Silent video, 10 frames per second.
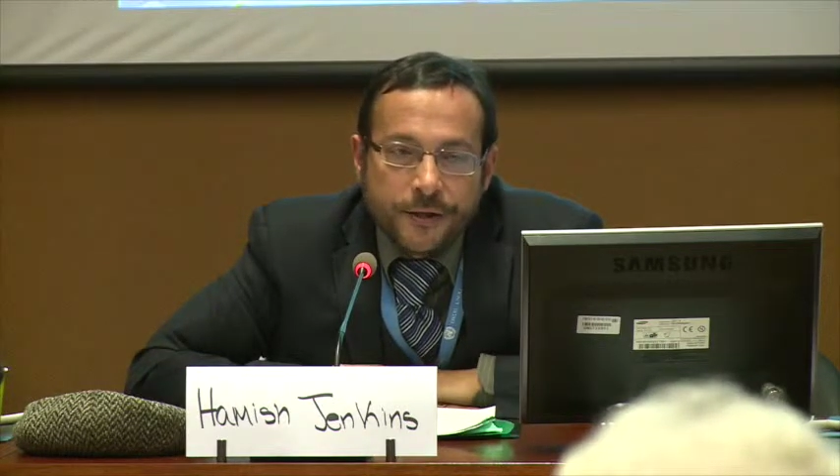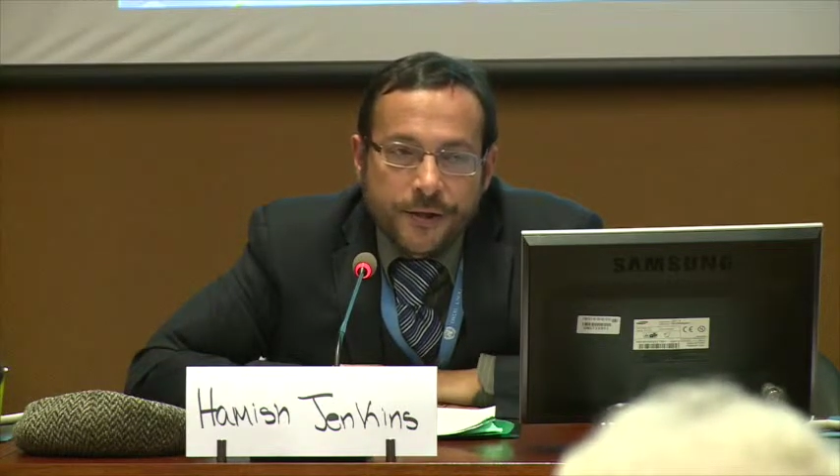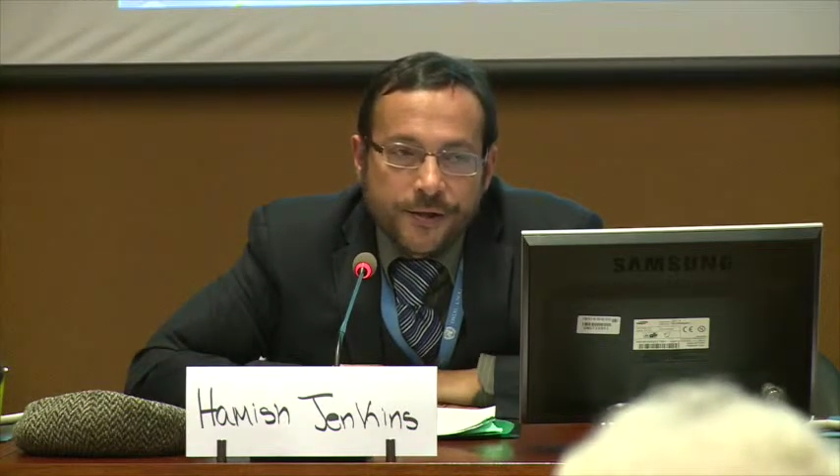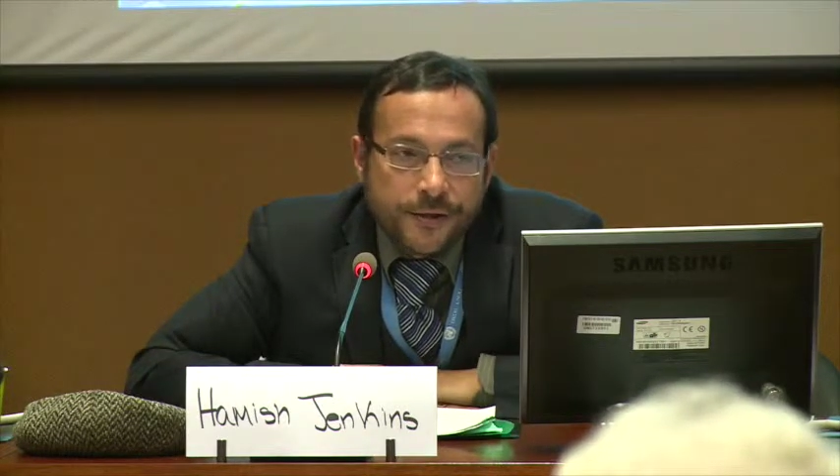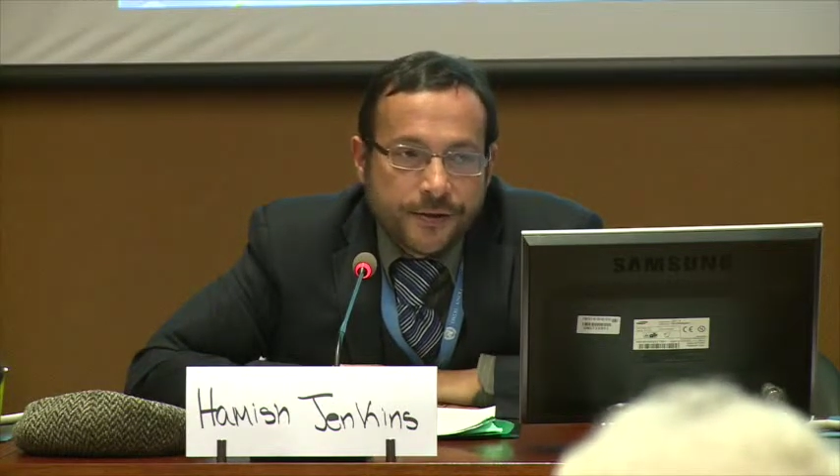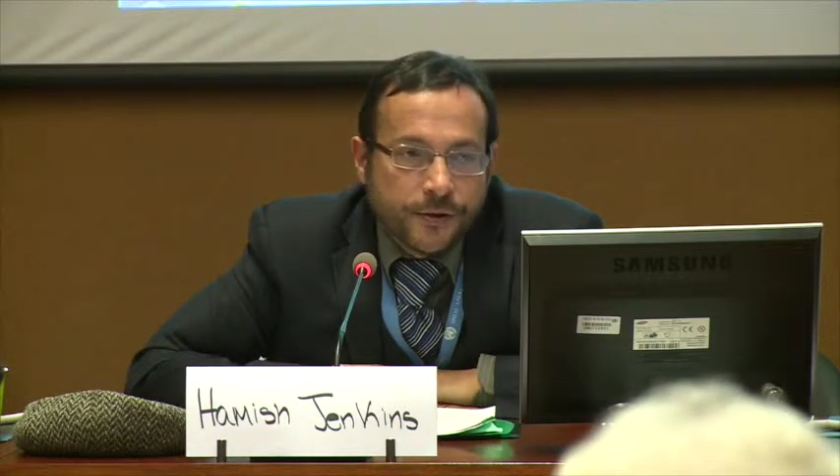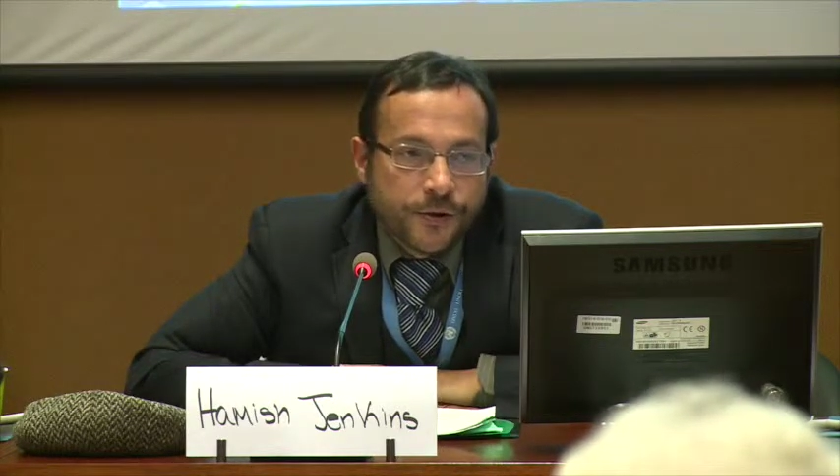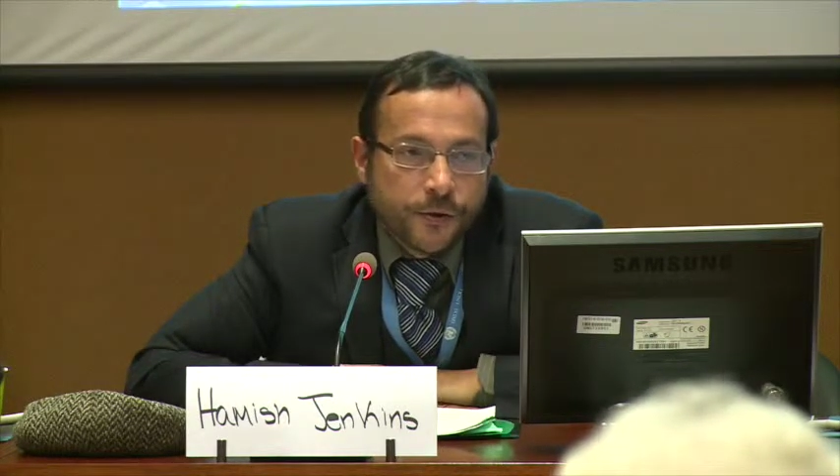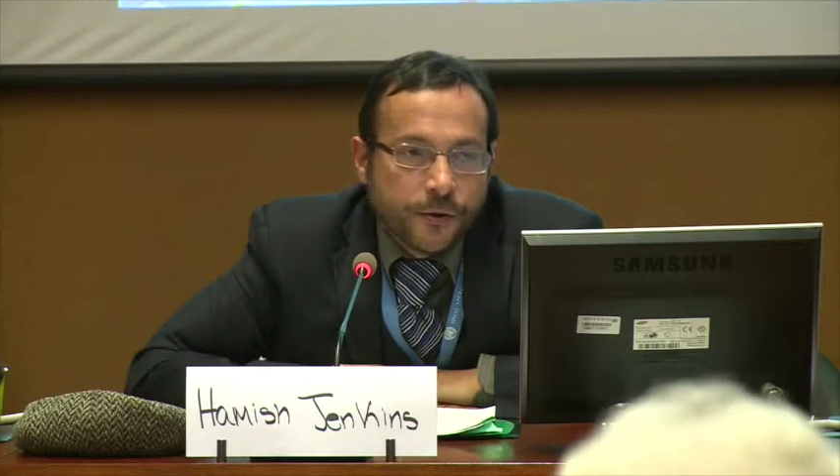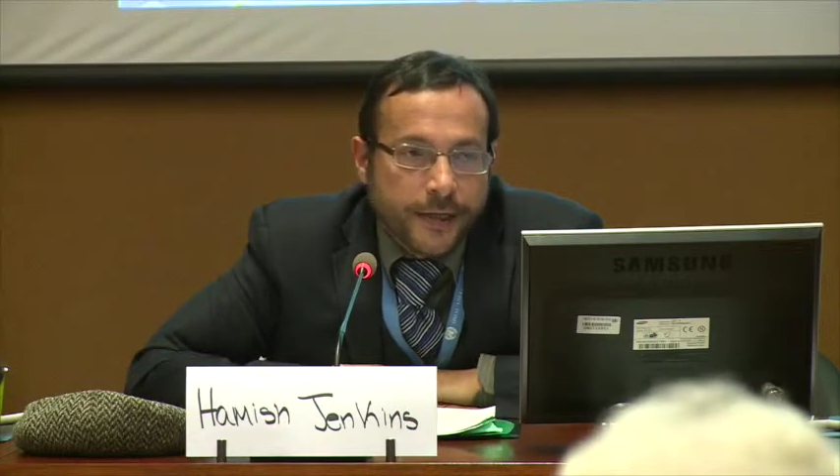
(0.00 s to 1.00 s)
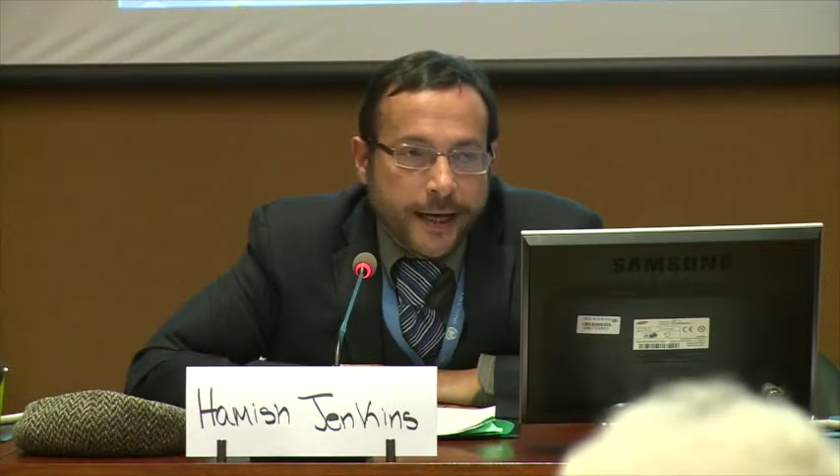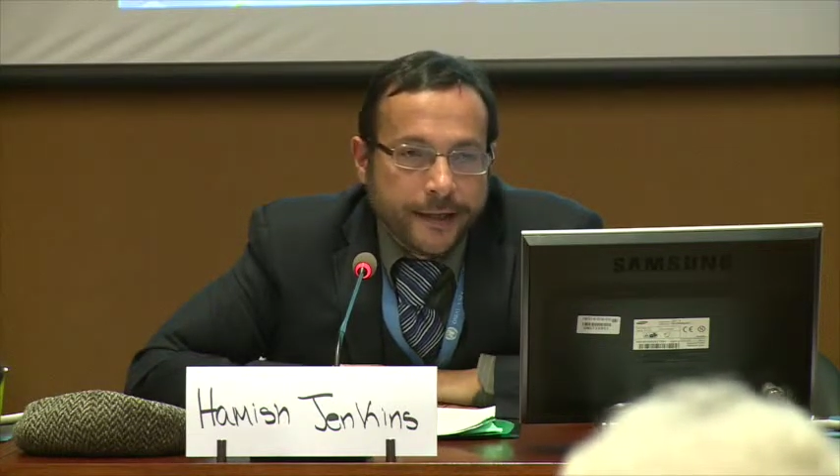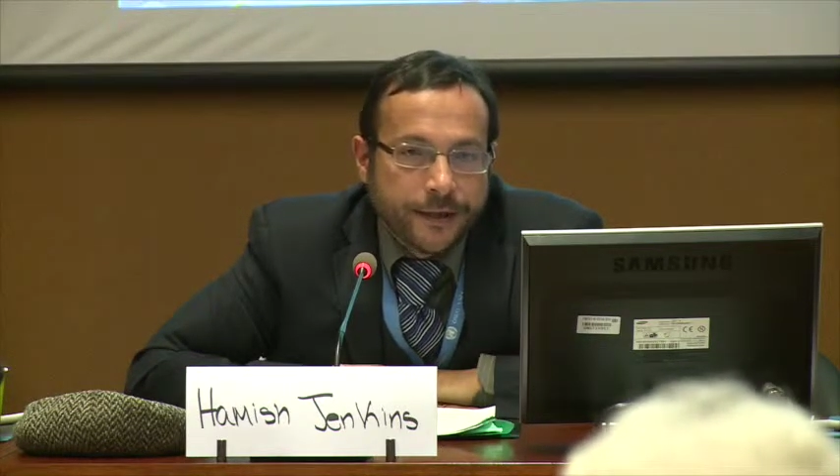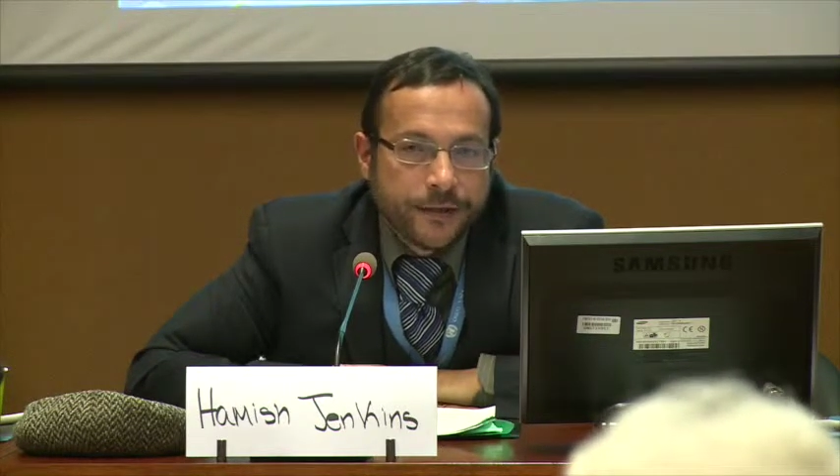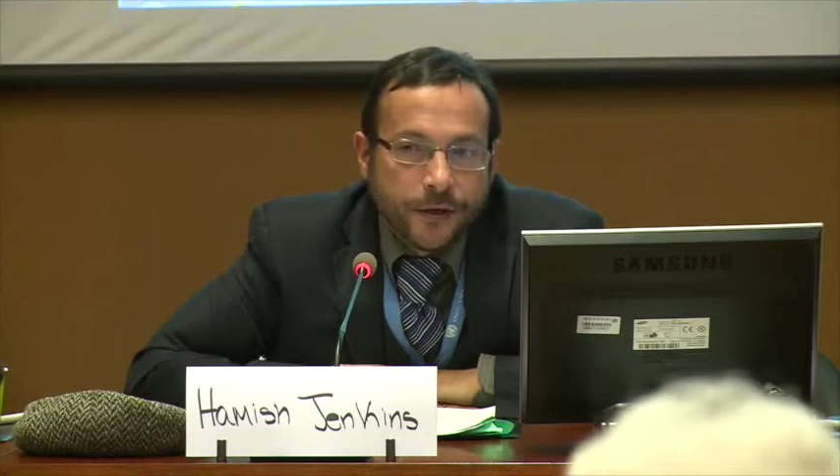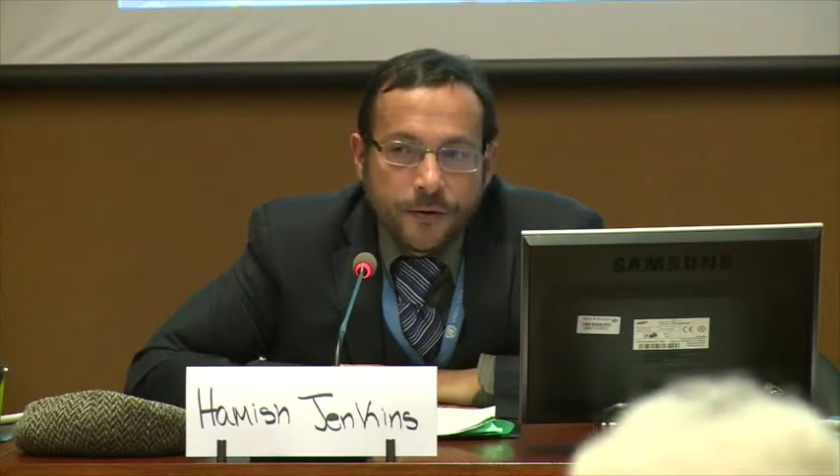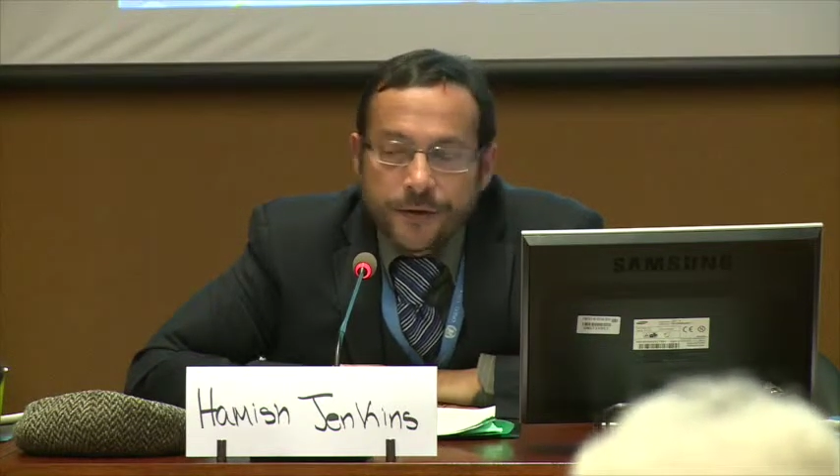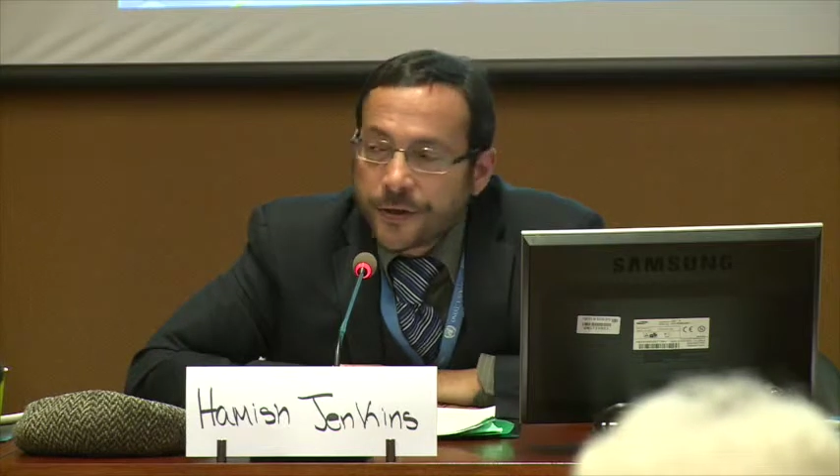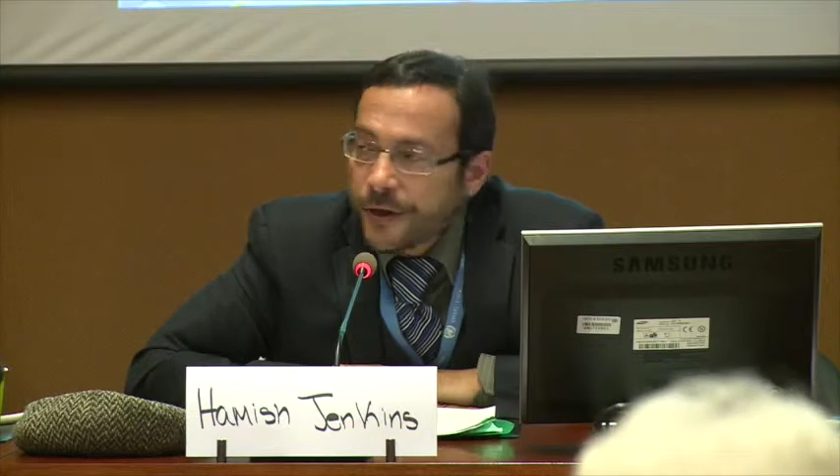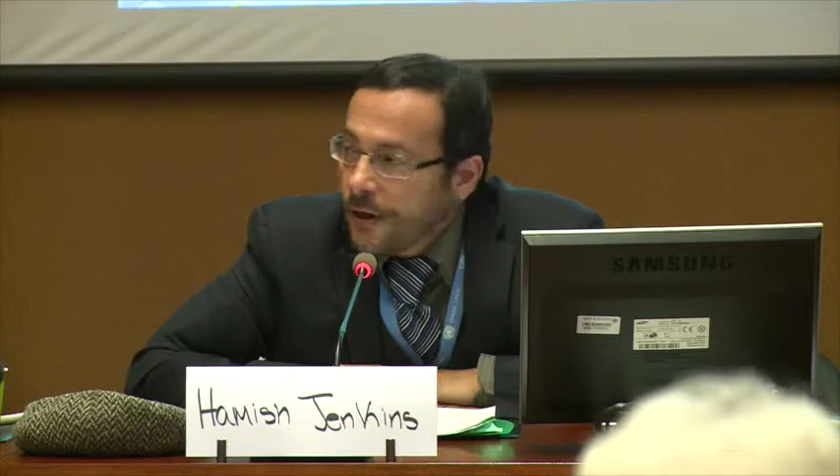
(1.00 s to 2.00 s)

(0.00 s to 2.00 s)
just as a short anecdote,